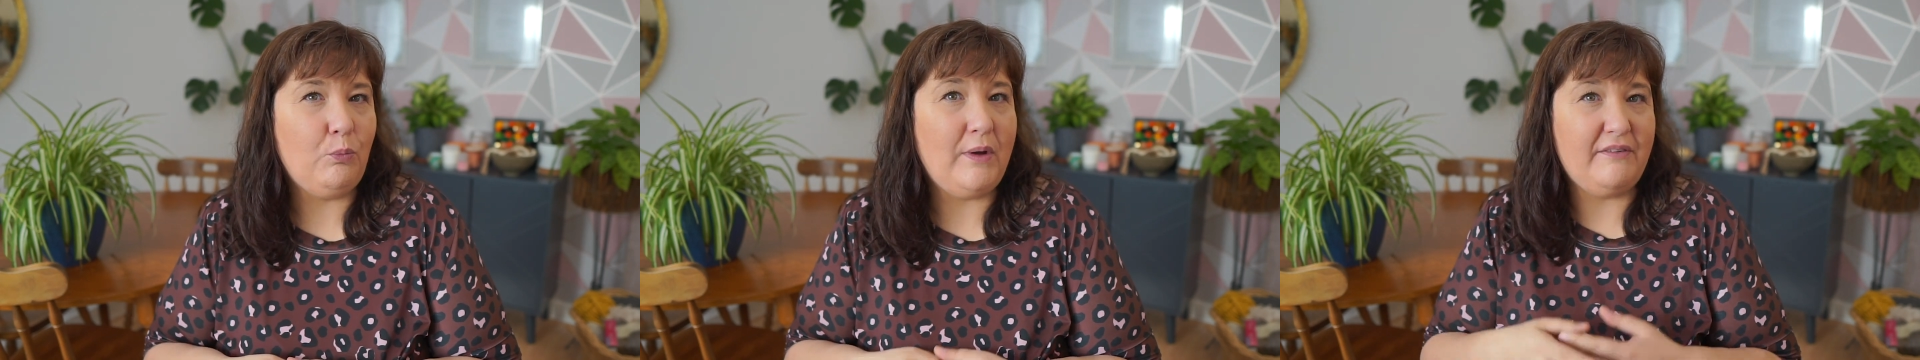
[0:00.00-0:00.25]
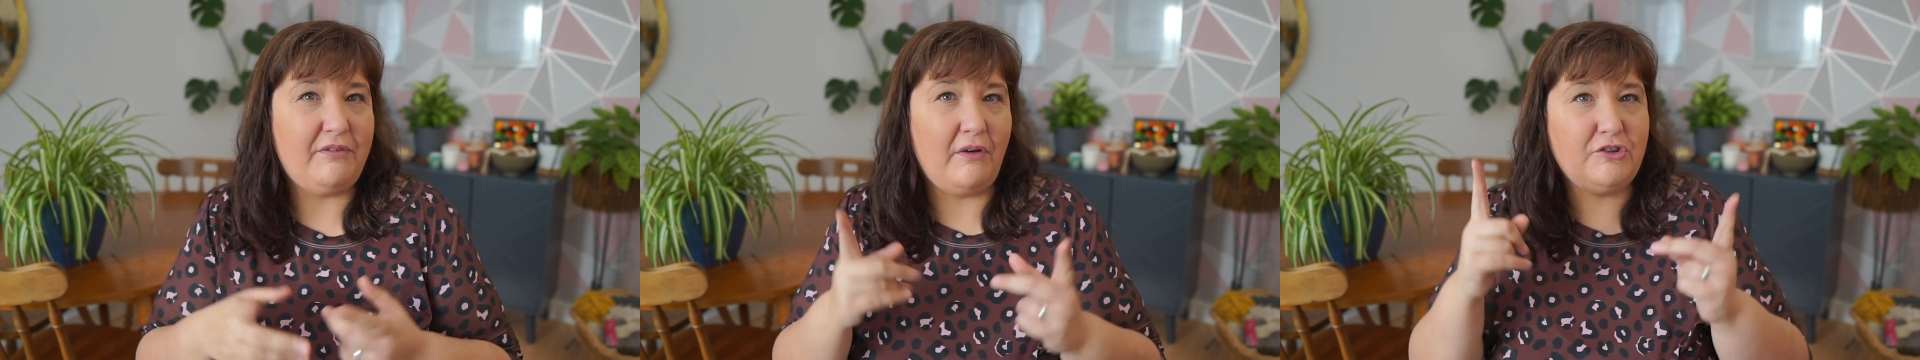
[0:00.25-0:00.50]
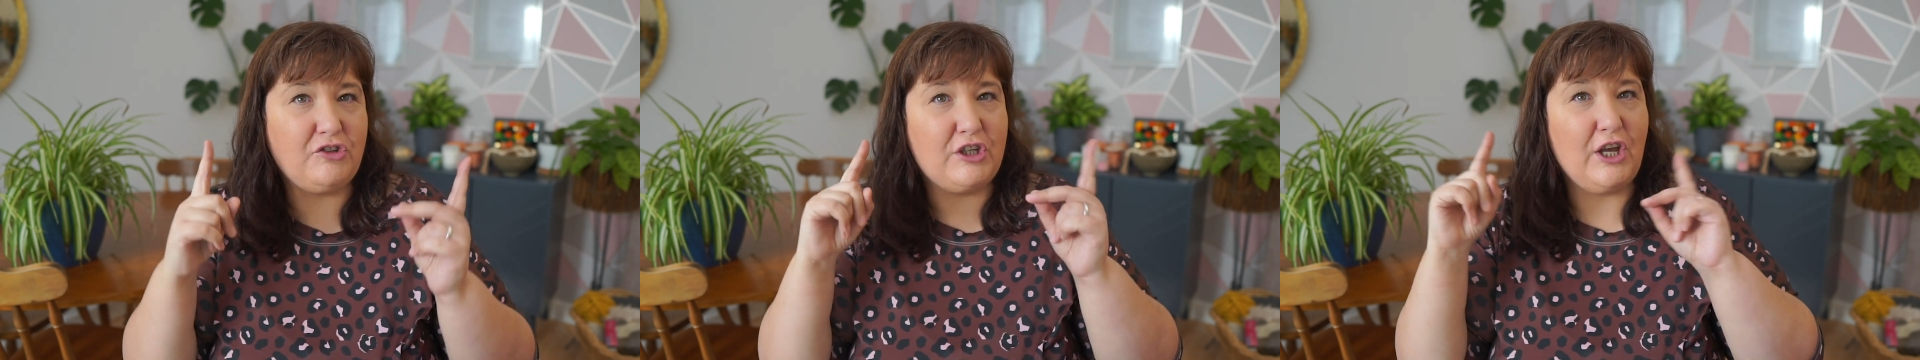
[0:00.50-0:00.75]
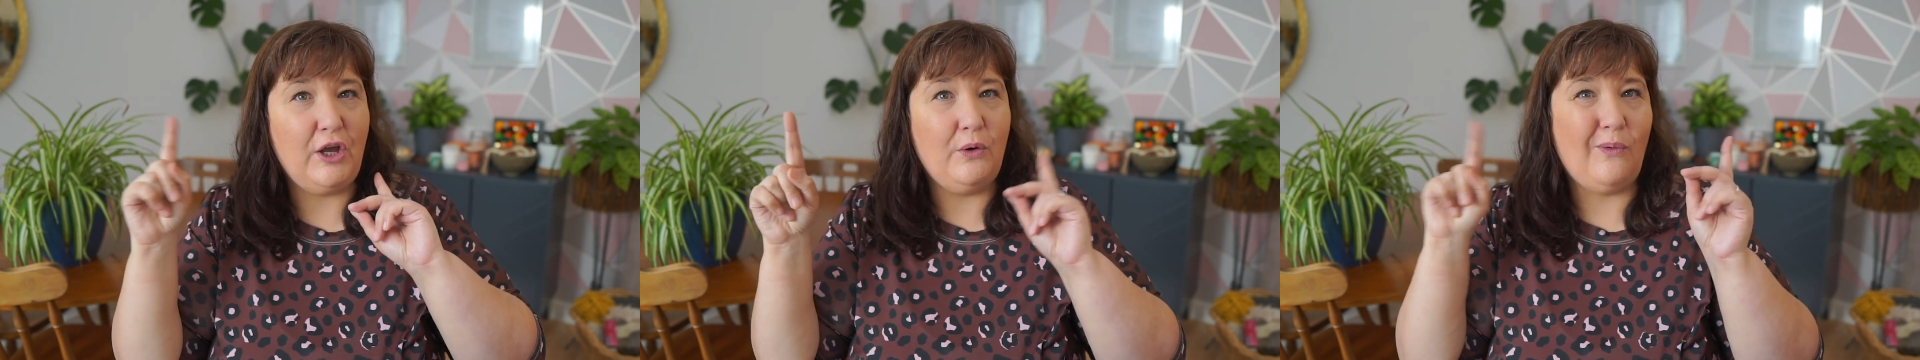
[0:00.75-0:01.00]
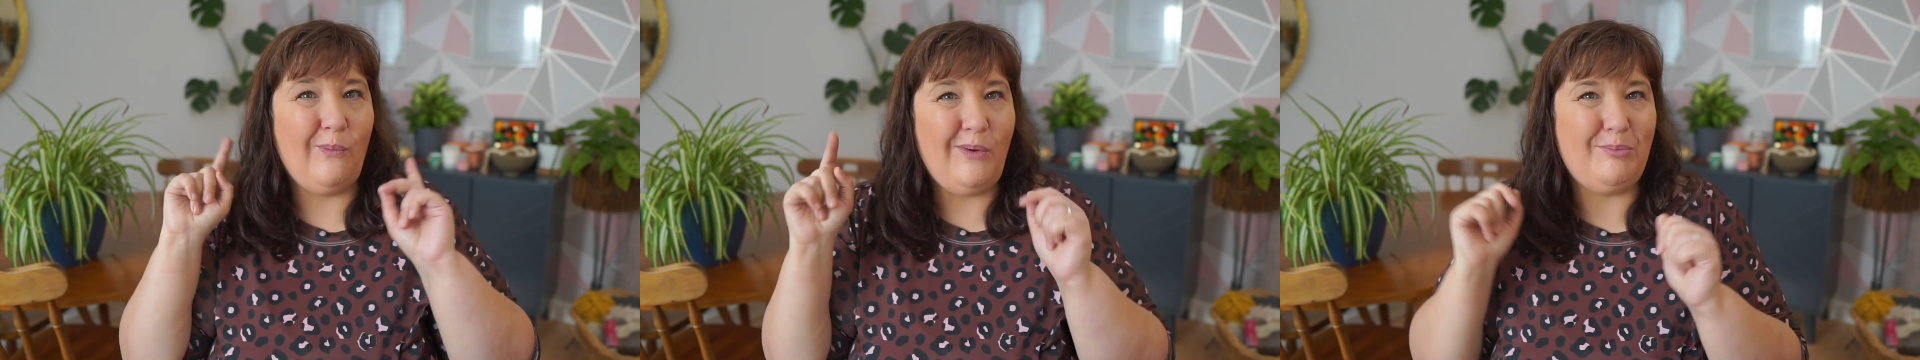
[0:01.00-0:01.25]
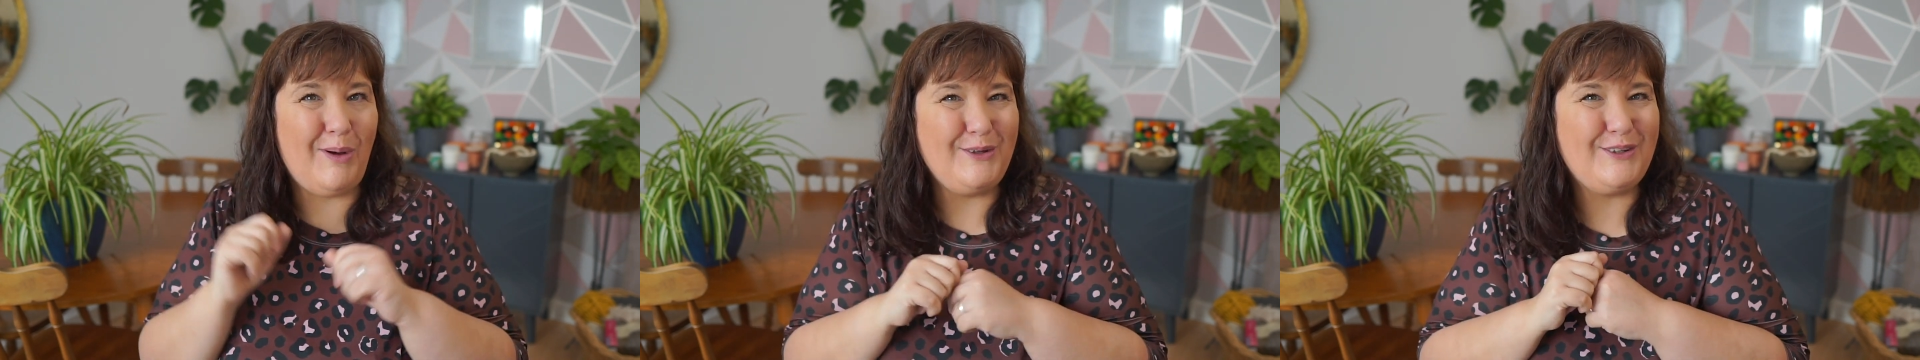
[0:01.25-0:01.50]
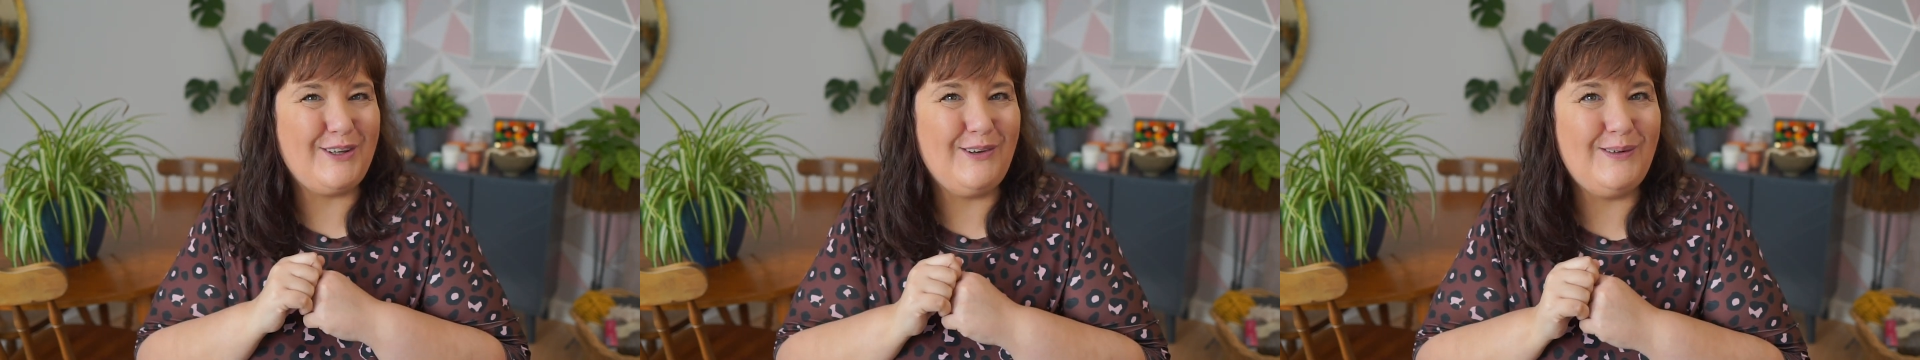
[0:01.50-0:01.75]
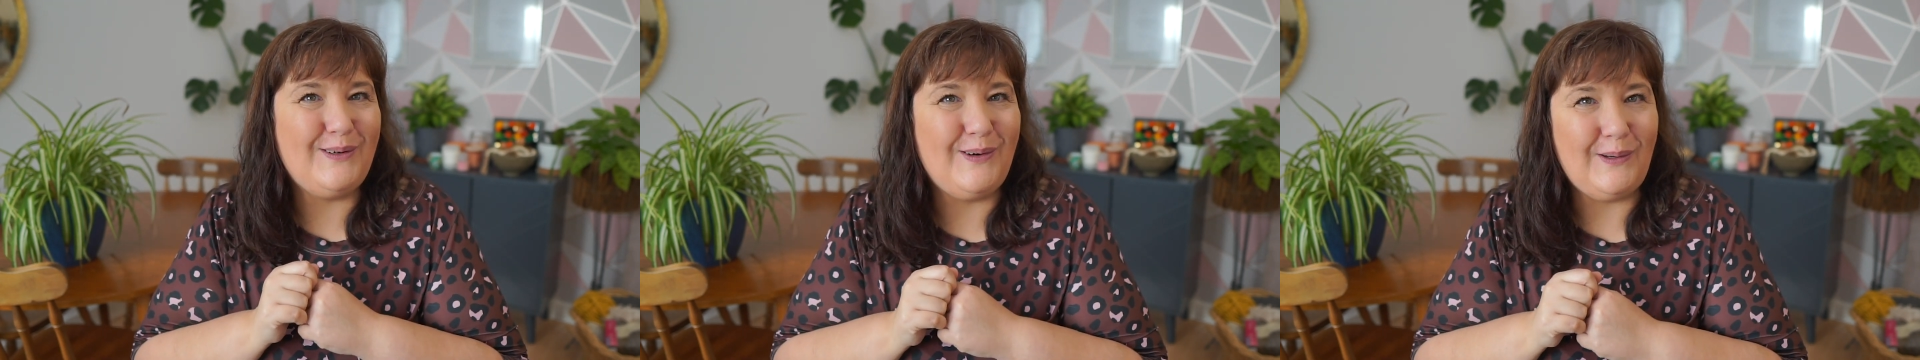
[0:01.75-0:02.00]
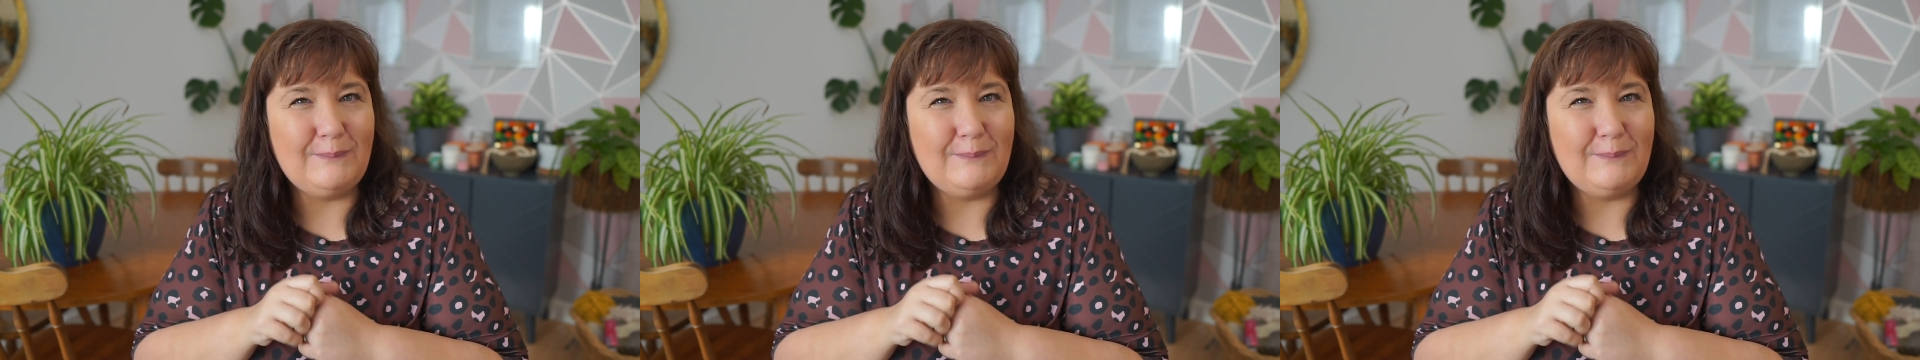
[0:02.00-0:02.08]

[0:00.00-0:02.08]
with to go with my decor.